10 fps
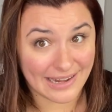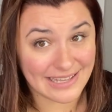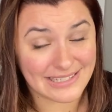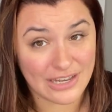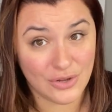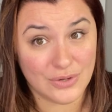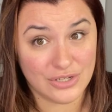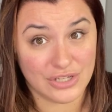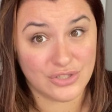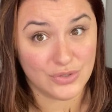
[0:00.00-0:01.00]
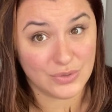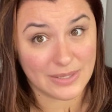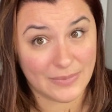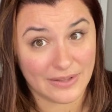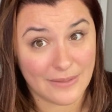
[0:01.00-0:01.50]
because then you can just do
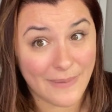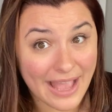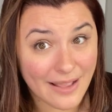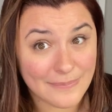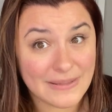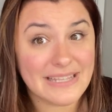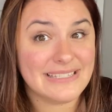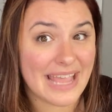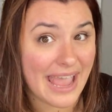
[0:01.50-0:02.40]
something on the backup list.